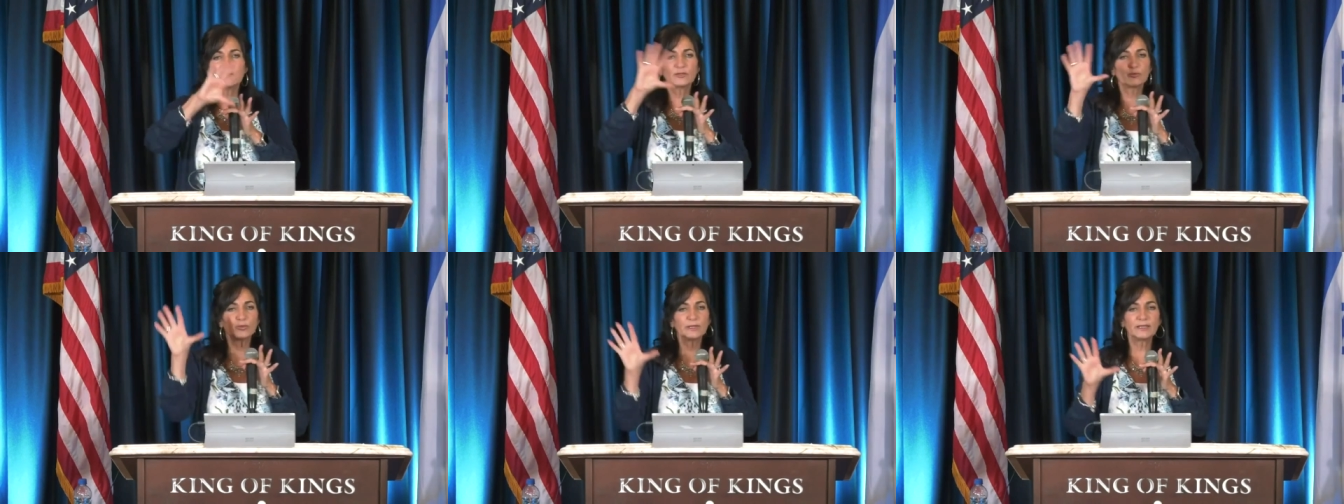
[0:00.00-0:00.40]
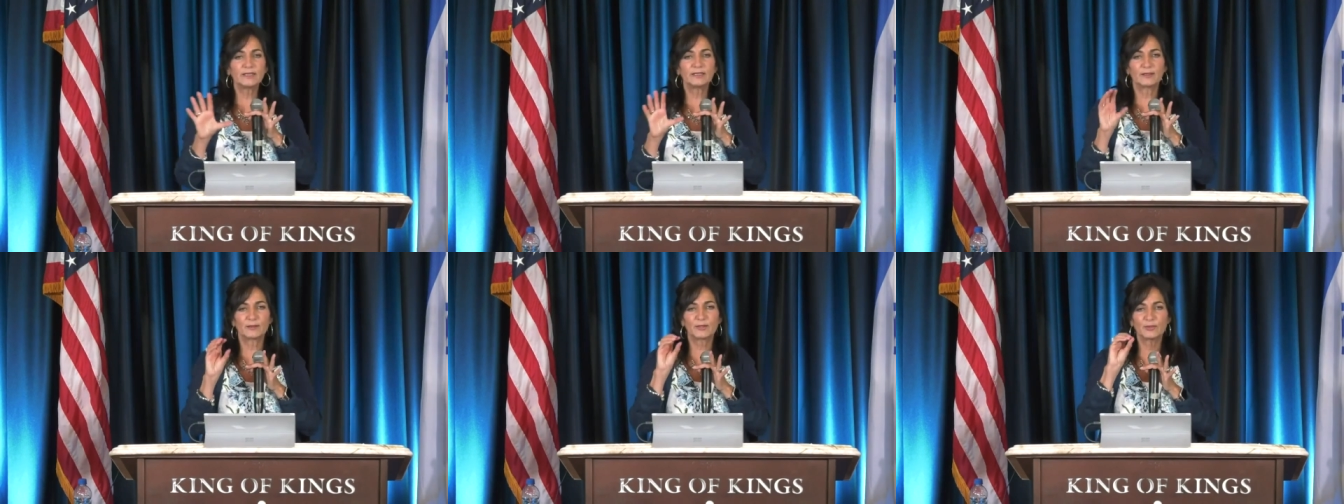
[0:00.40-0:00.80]
this is
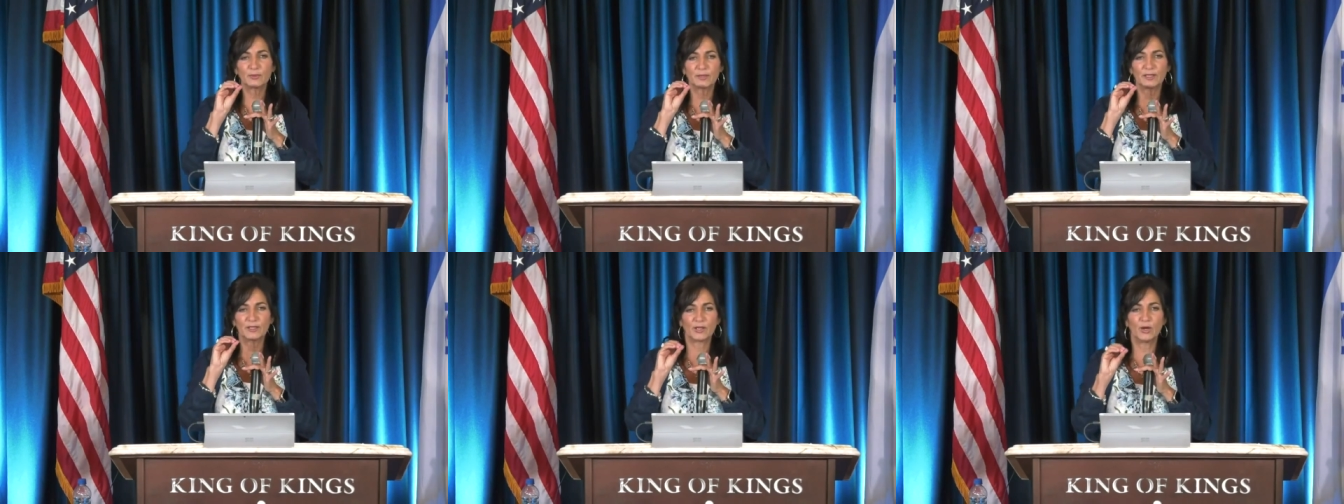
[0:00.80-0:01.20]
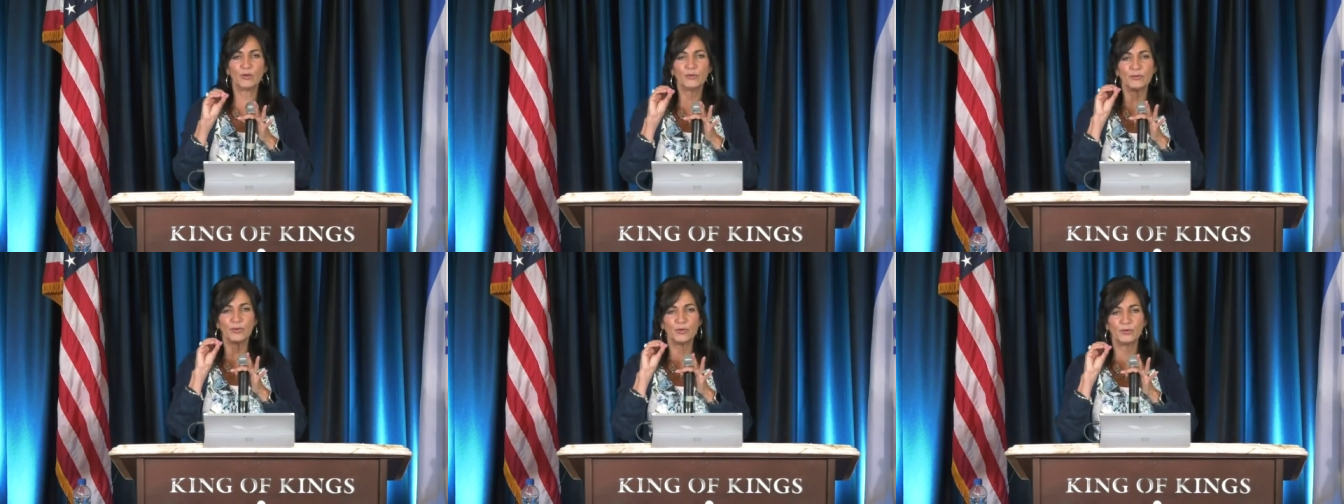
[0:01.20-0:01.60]
really good because we're going
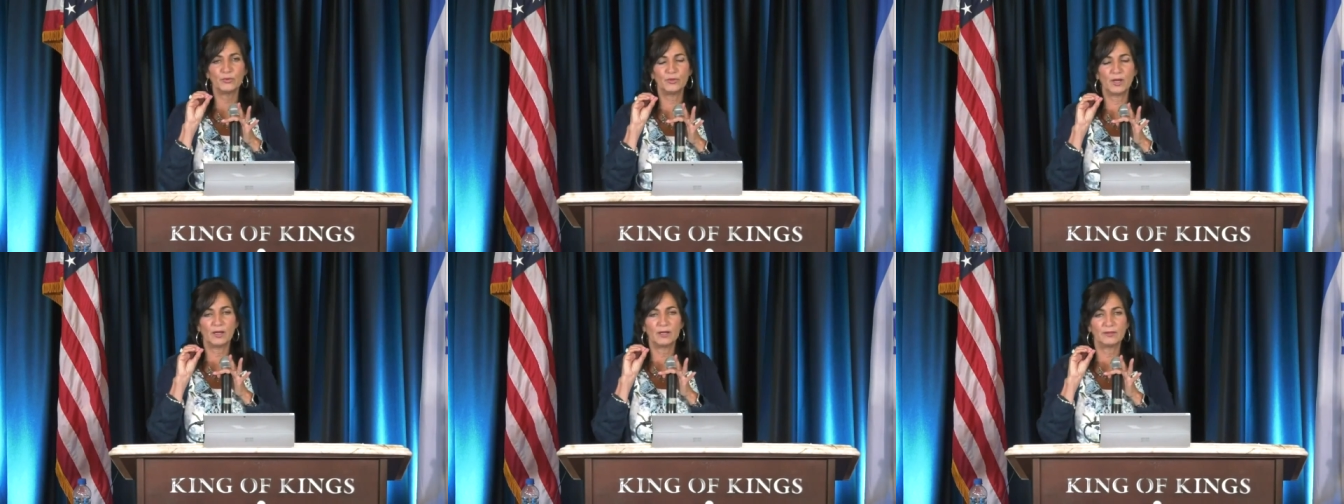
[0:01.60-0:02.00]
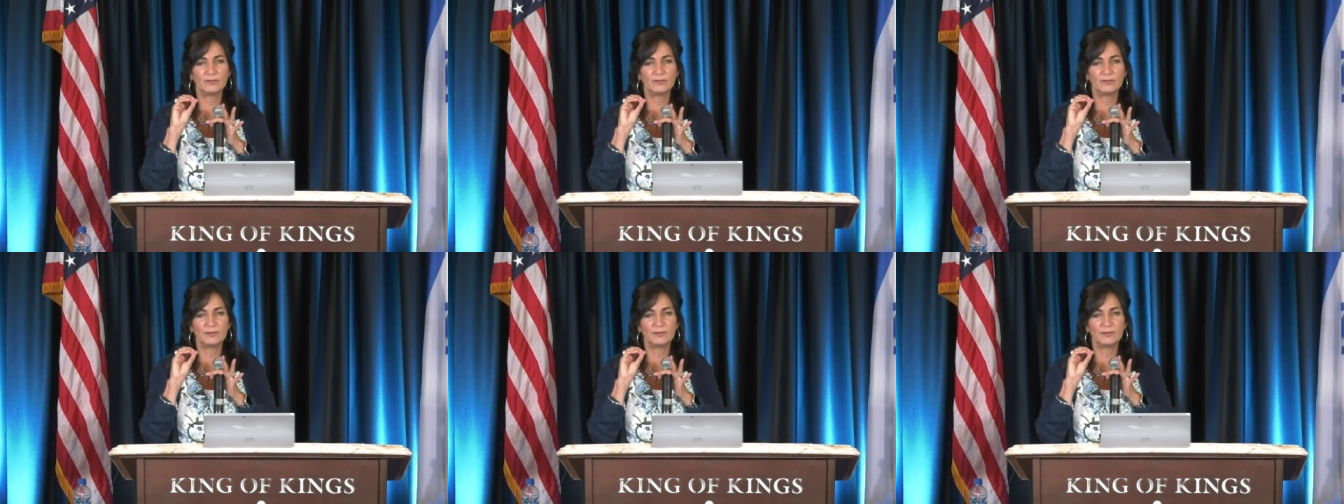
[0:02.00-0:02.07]
to go through